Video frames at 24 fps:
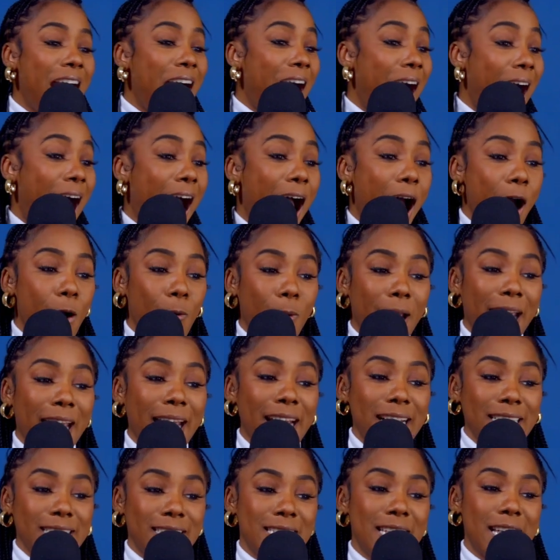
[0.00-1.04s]
How
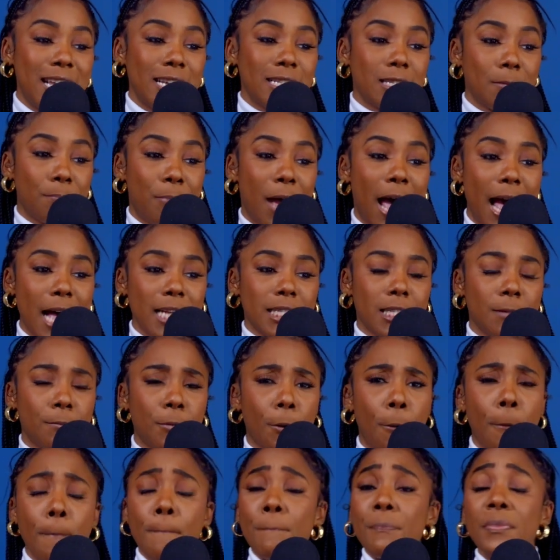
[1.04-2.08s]
is this
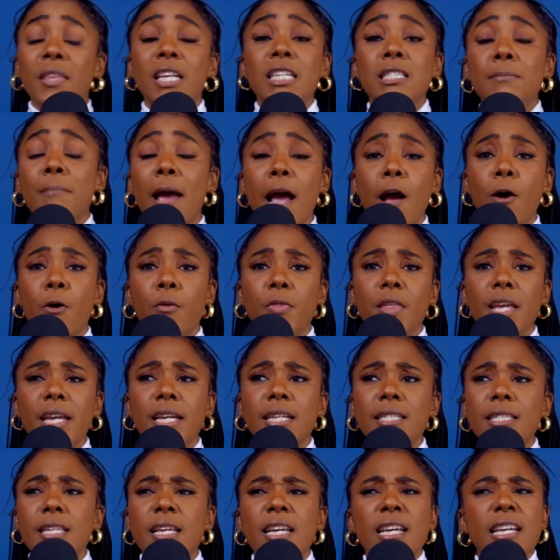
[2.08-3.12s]
possible? Because my whole thing
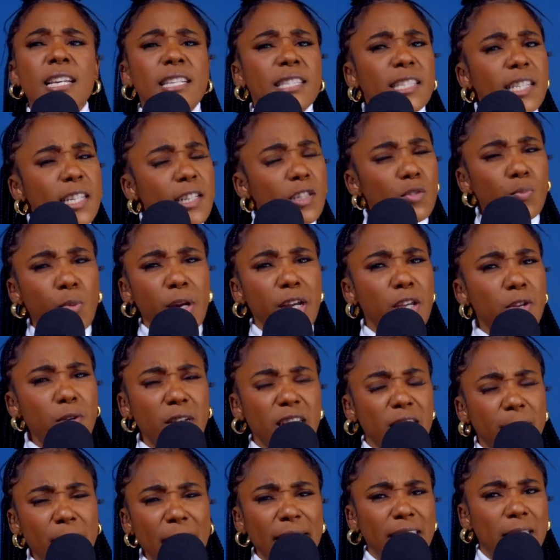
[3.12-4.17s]
is, sis, where you
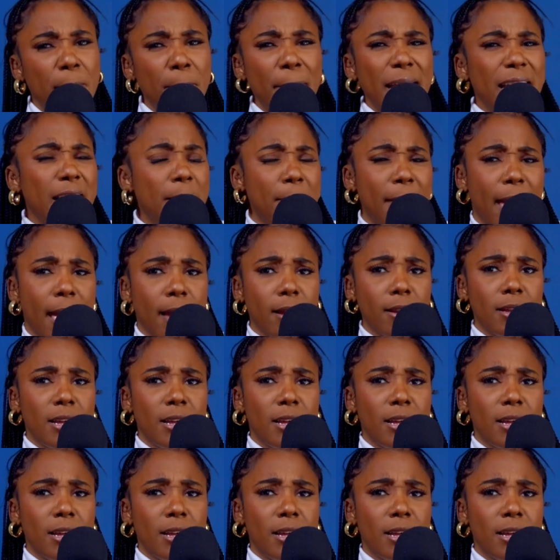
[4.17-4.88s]
expect to meet him at?